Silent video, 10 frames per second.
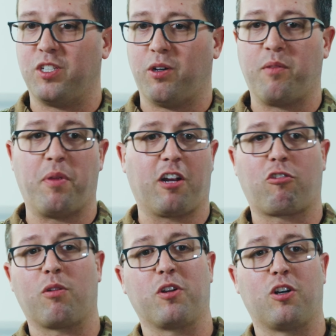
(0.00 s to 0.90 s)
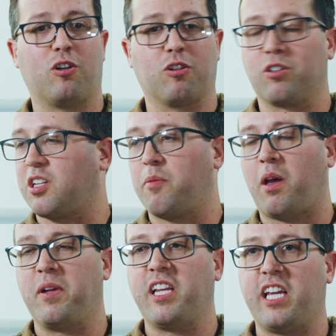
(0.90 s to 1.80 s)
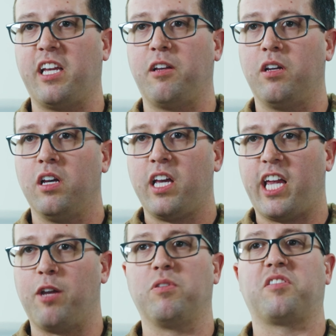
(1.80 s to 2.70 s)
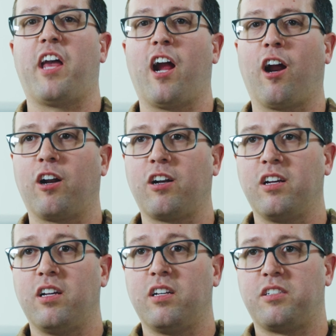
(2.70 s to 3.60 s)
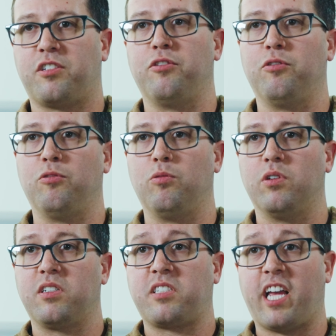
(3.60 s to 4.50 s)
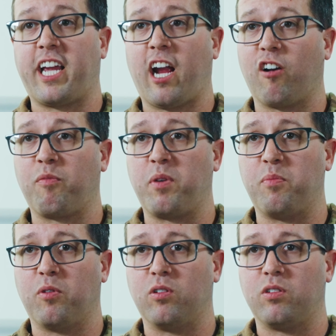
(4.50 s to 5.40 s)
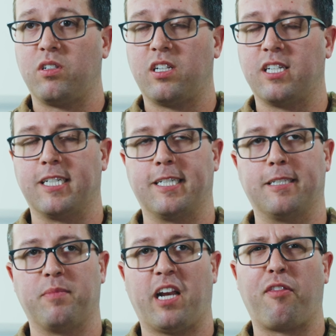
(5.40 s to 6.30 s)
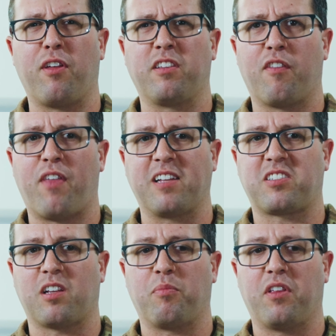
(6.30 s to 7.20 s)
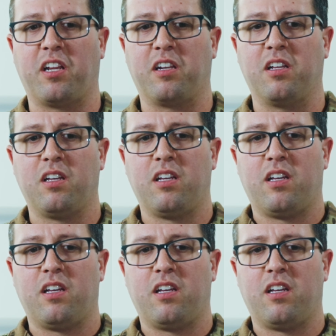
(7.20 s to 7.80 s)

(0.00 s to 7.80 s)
you know, had been a criminal or something. I mean, he, he was there to take care of people um, and I think that that's something